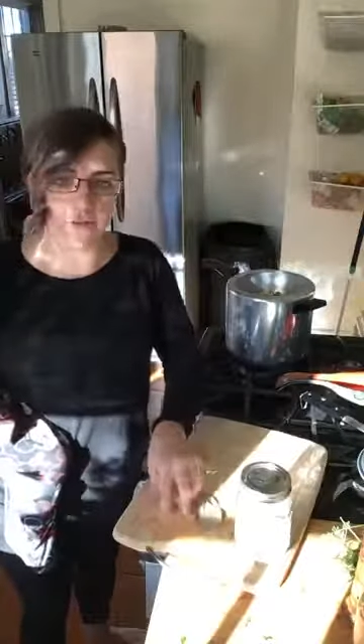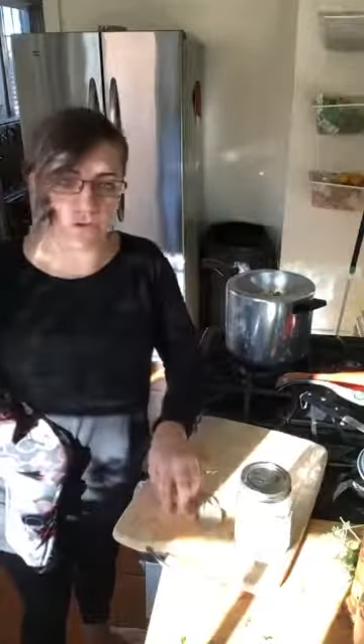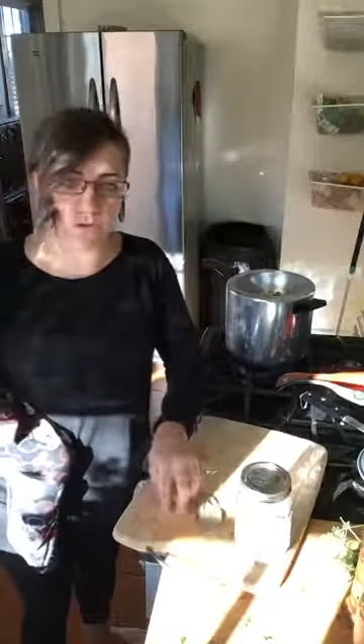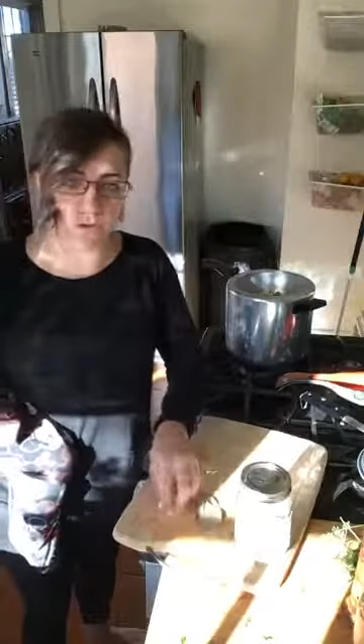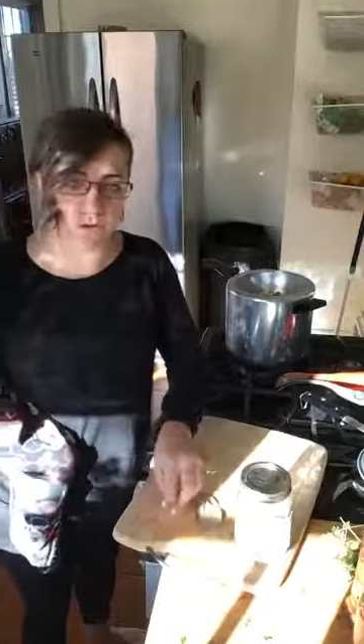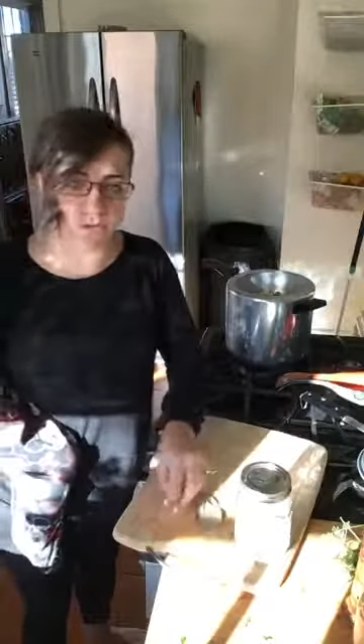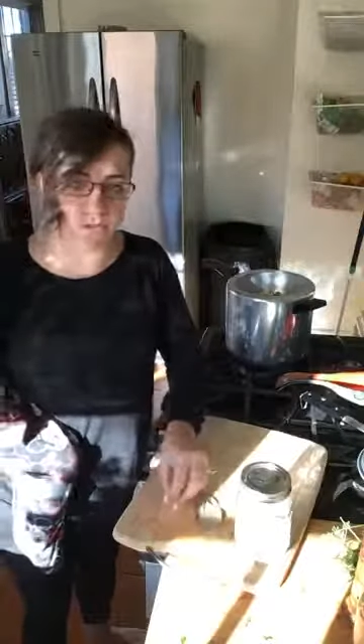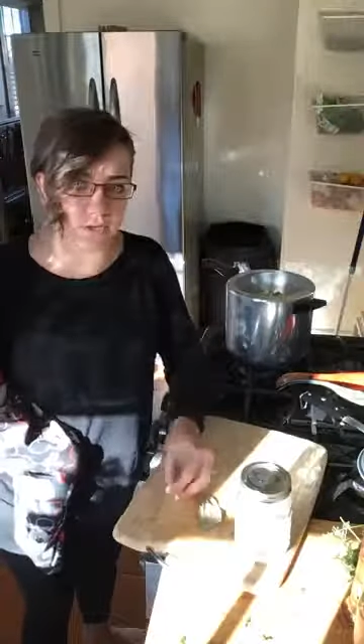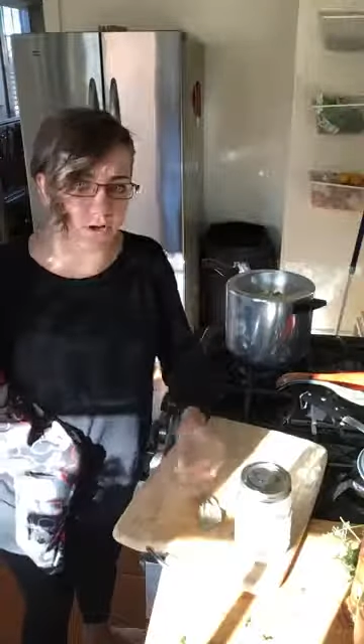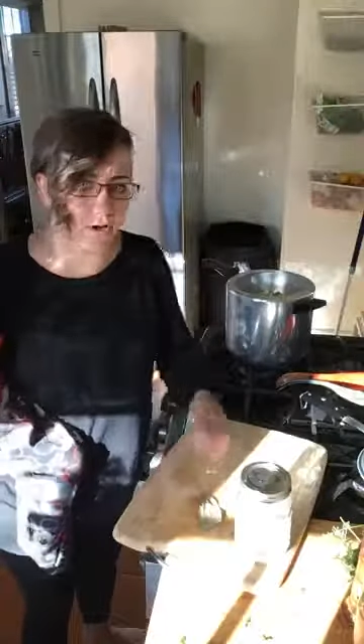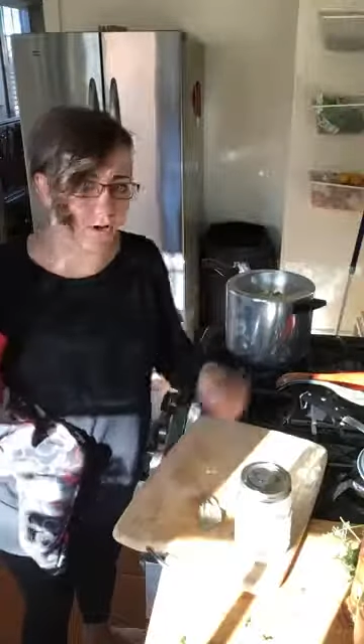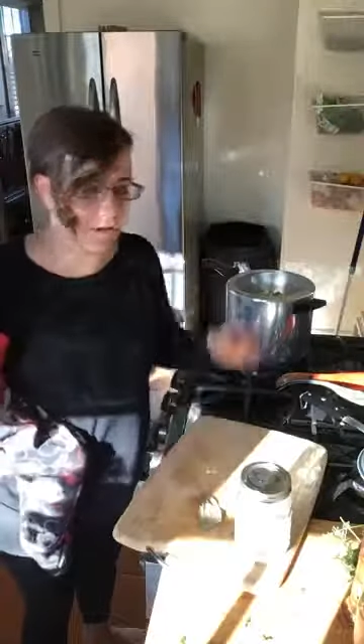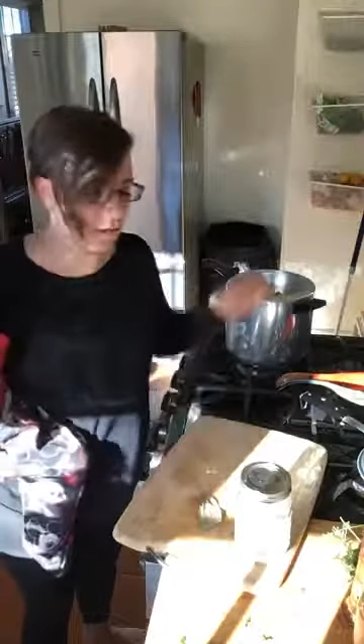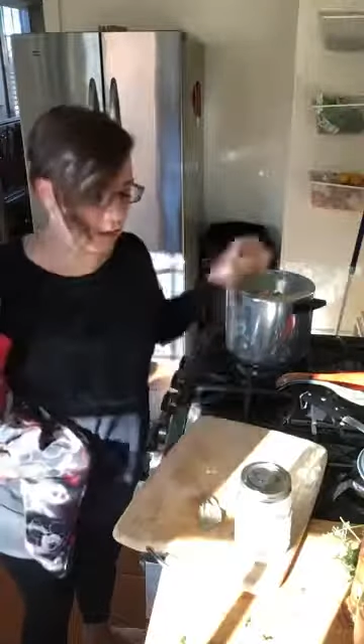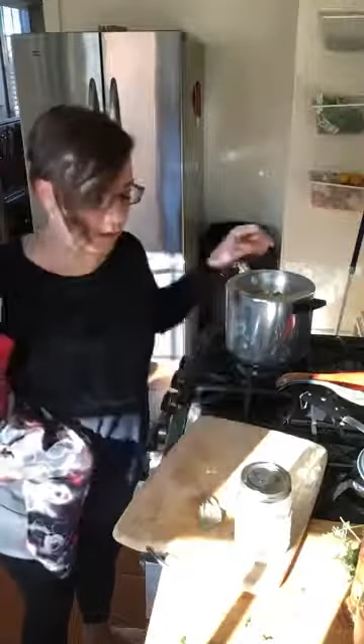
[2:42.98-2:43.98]
2 cloves of
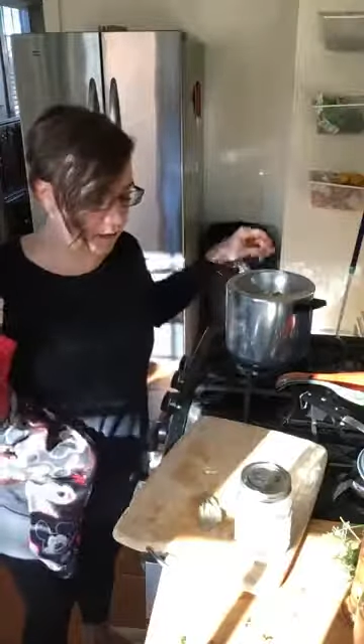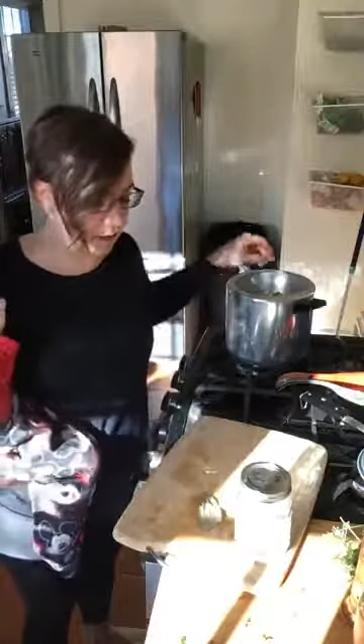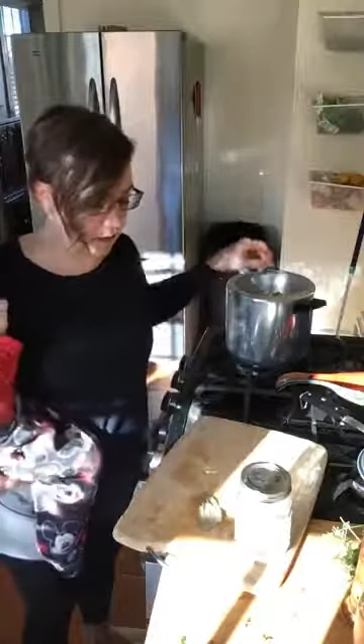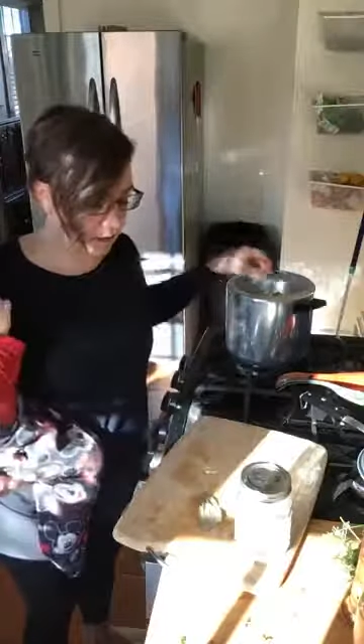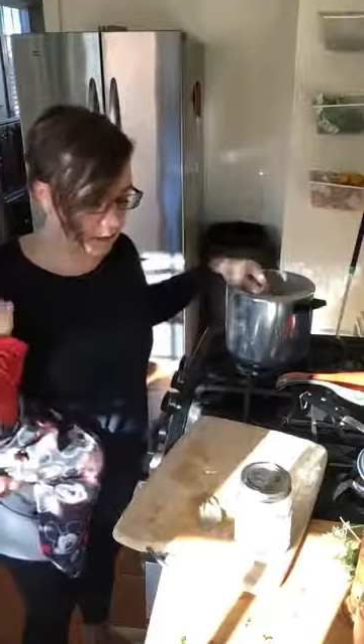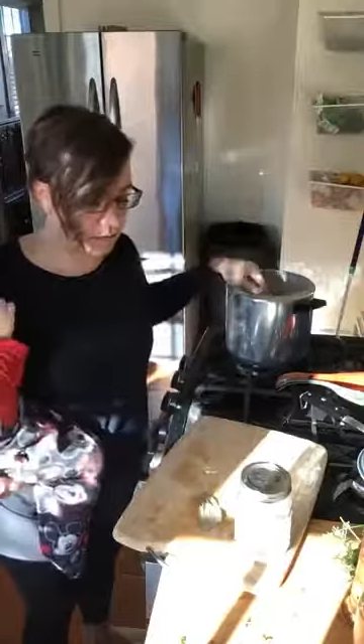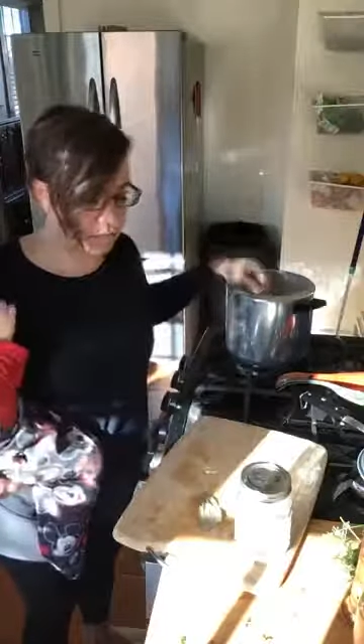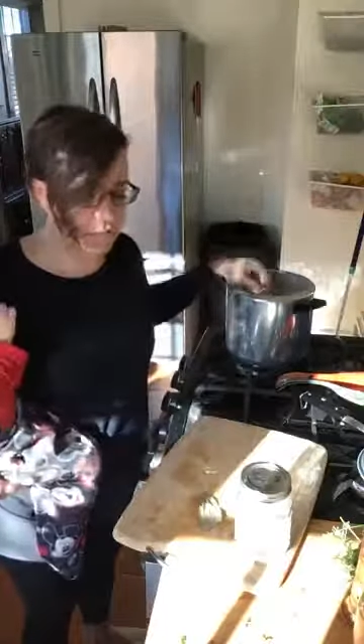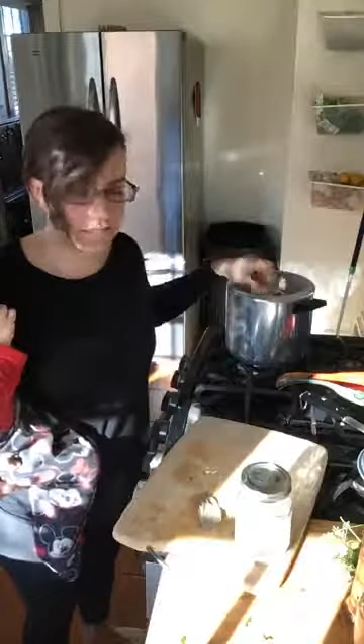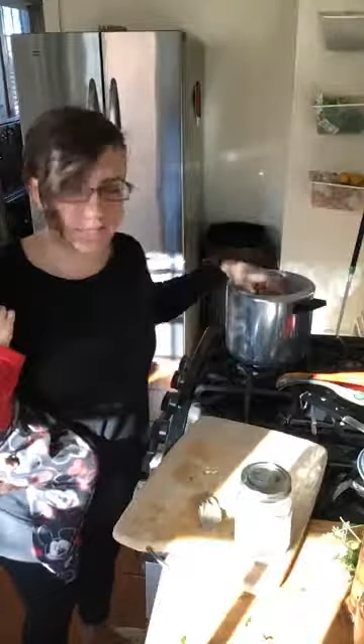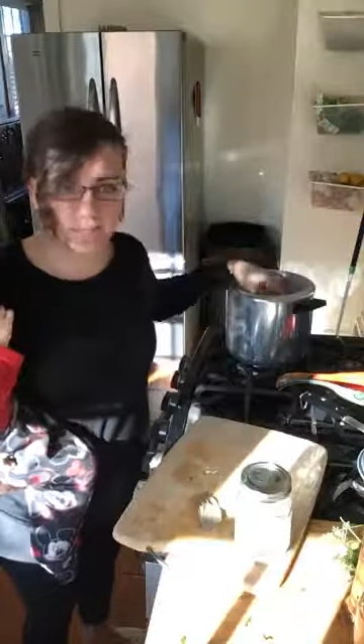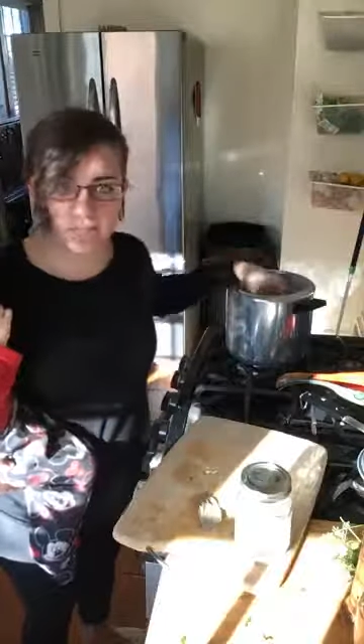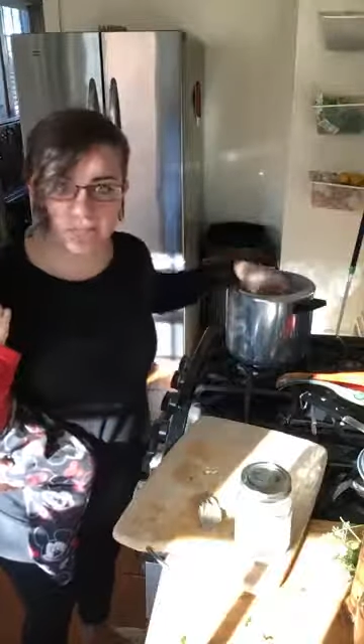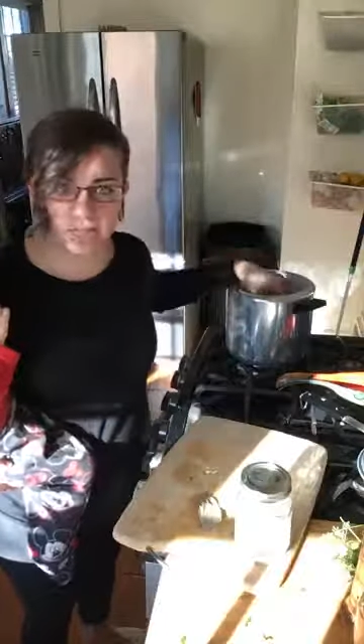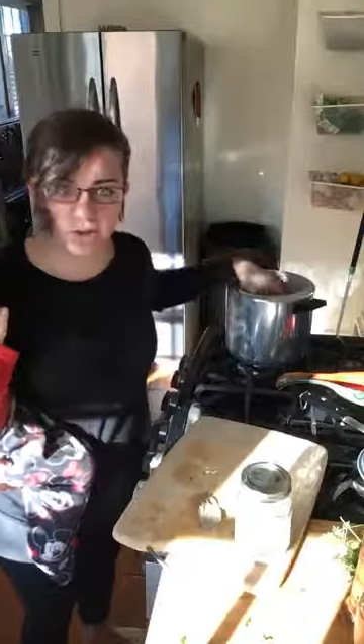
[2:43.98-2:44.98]
garlic, just
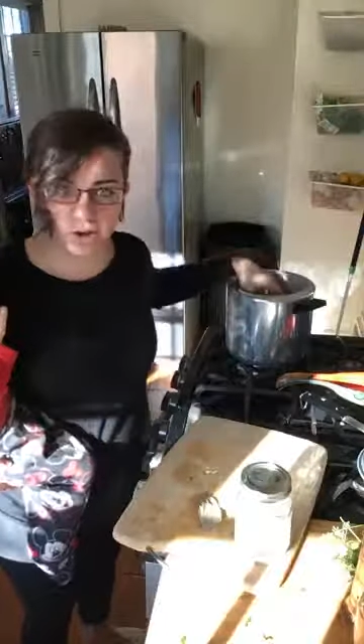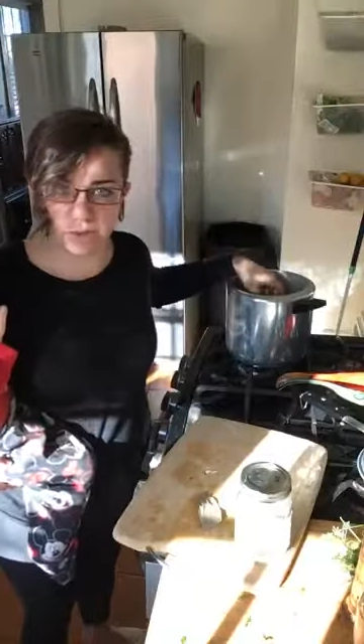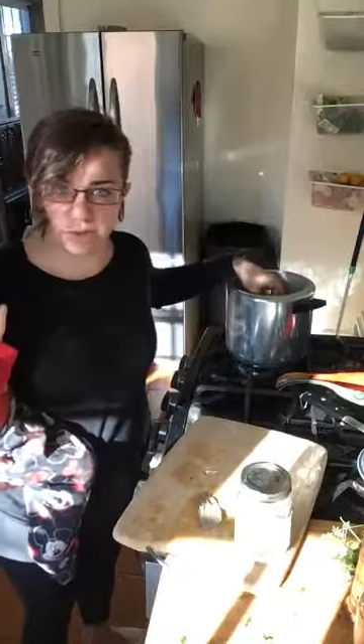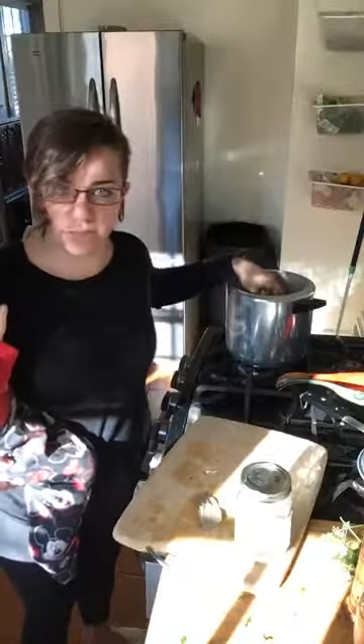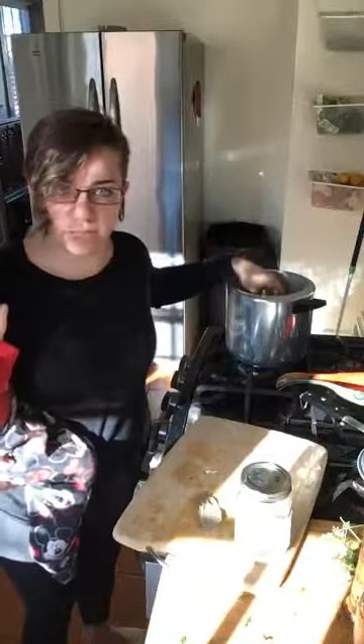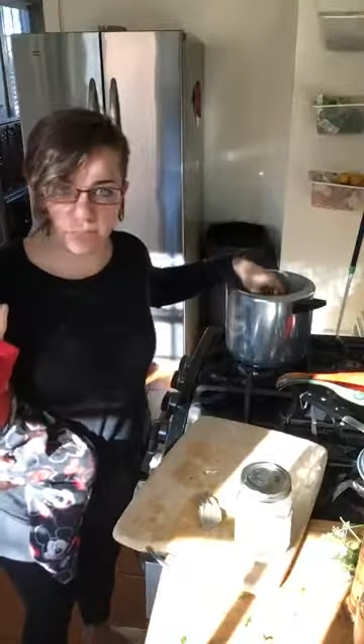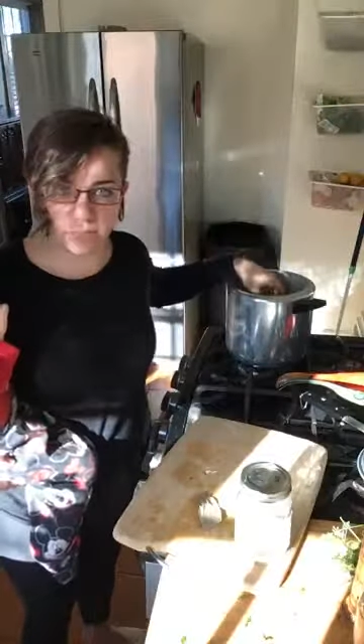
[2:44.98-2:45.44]
because I like garlic.